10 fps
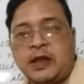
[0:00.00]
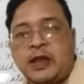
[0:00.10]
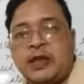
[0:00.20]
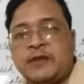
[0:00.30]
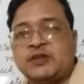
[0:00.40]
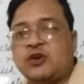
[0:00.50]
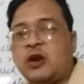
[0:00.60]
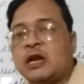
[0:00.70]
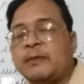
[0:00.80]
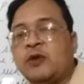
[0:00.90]
If I
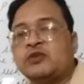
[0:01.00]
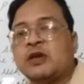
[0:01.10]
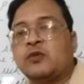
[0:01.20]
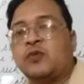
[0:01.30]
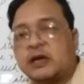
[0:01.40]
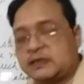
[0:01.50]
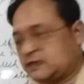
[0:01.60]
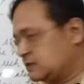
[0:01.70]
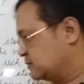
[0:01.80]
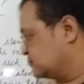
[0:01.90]
talk about her
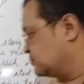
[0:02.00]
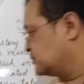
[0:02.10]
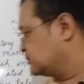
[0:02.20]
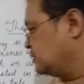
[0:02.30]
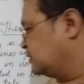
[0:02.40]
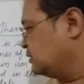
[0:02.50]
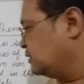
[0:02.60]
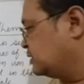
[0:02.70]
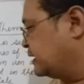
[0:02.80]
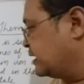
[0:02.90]
works,
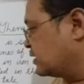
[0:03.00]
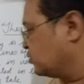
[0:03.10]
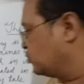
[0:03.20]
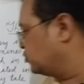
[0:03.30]
they include,